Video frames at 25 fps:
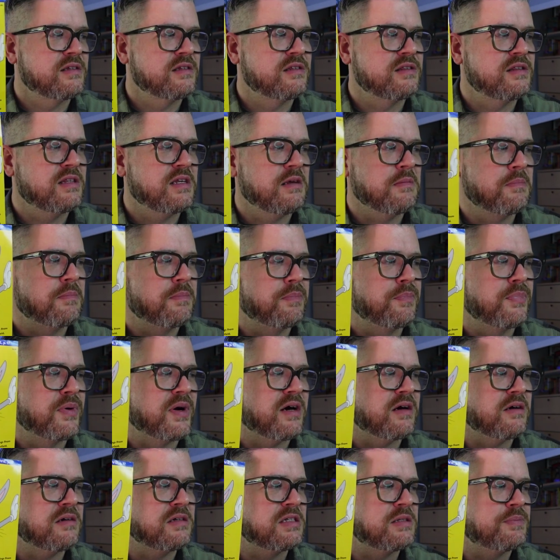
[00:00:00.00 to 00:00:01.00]
The
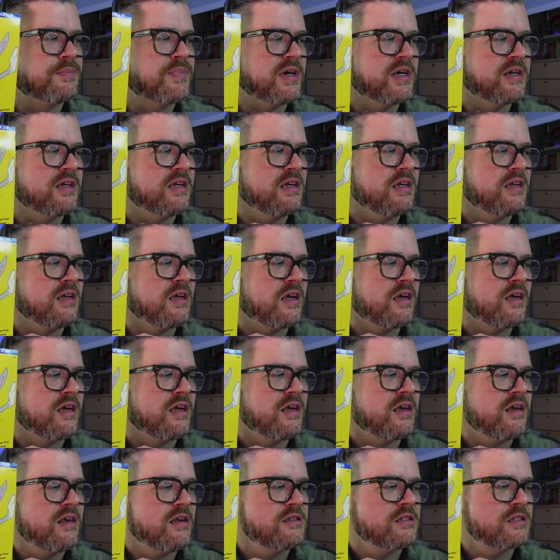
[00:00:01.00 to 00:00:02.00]
Bugs Bunny
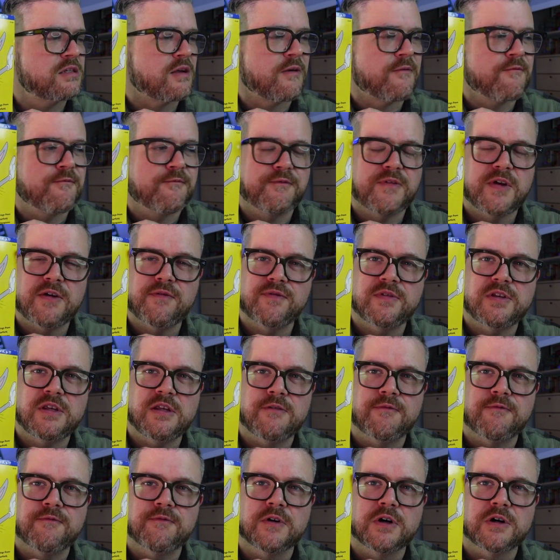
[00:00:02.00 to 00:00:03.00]
He's 50
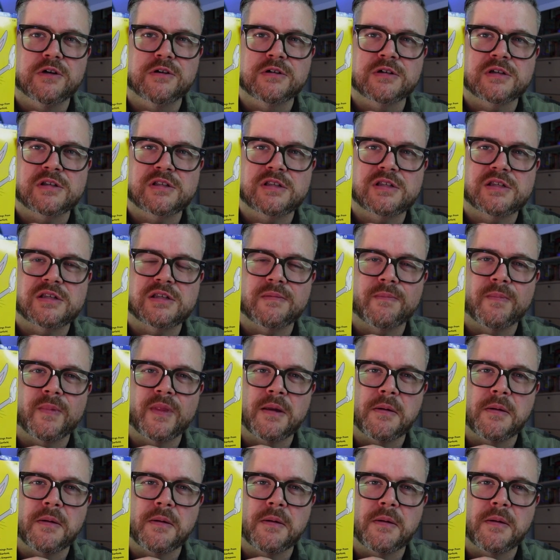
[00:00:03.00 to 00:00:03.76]
Folks